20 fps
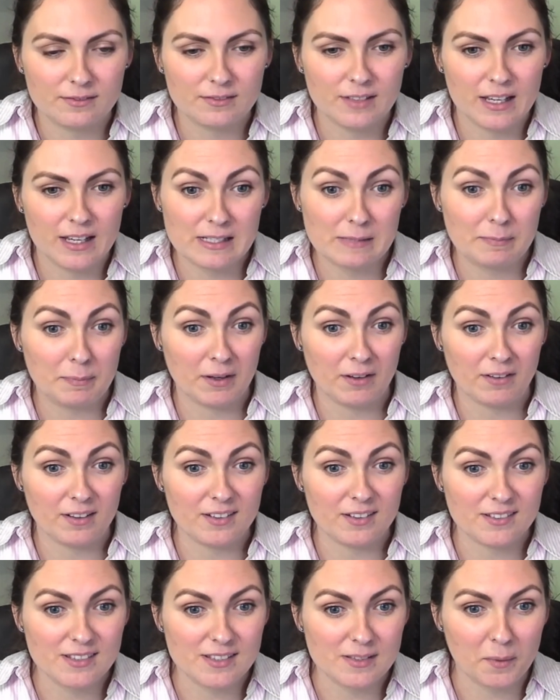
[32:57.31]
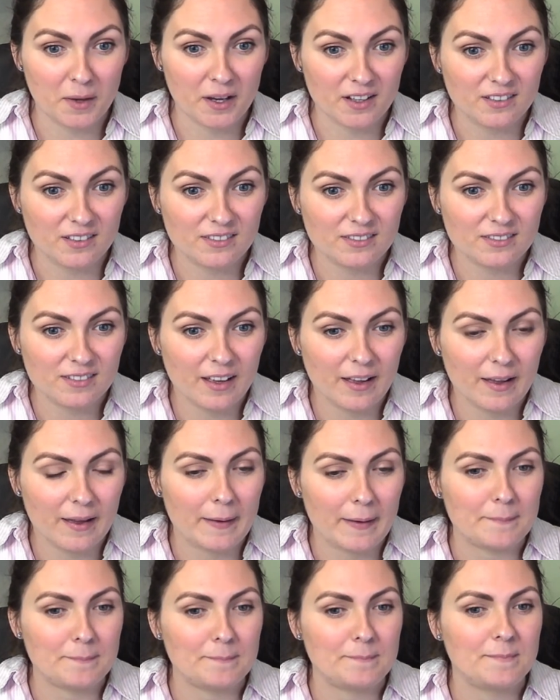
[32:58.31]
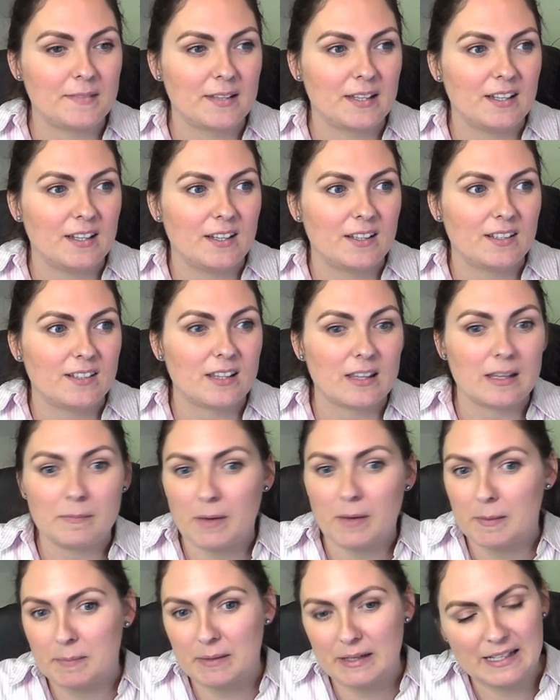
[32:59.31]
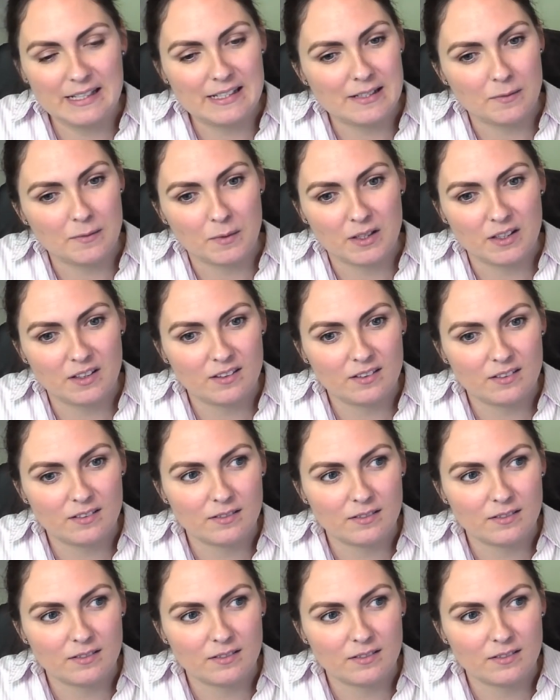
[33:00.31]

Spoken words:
experience as well, so they might be leading with,